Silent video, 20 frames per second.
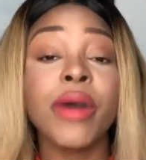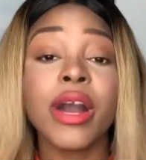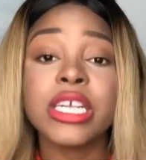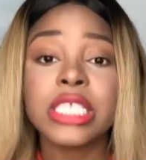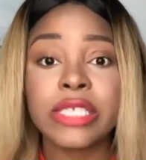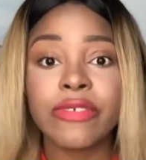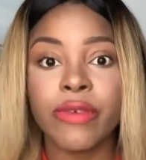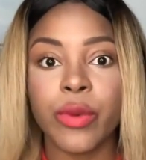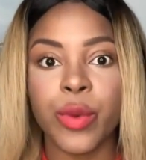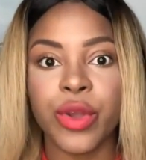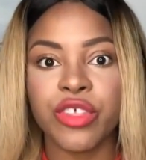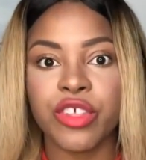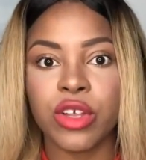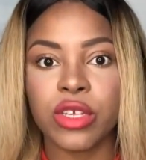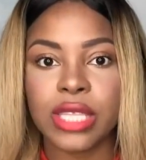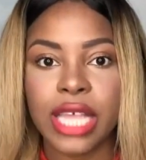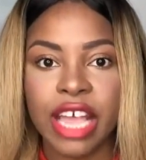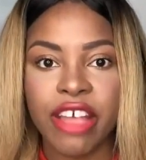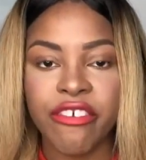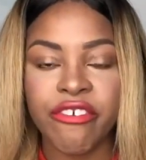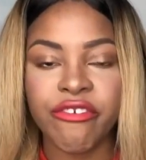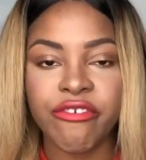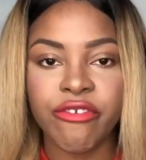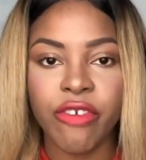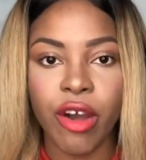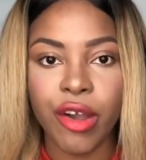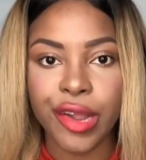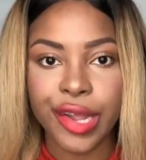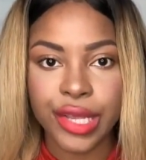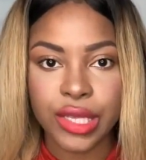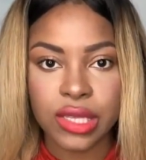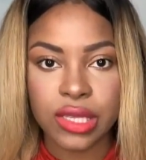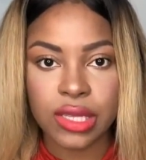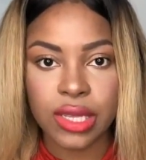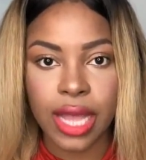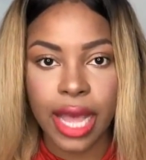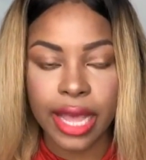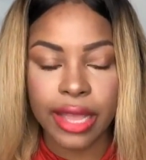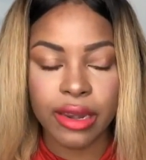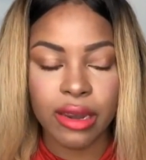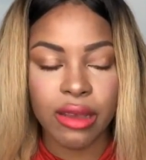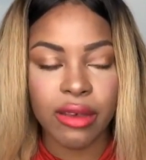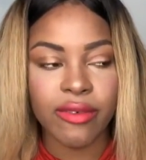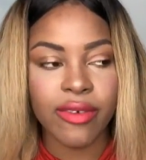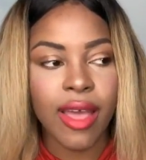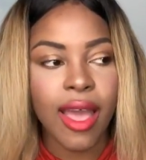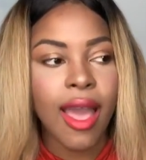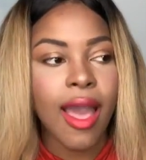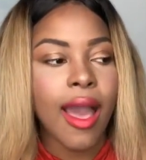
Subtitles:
parts of it where there's forest kind of.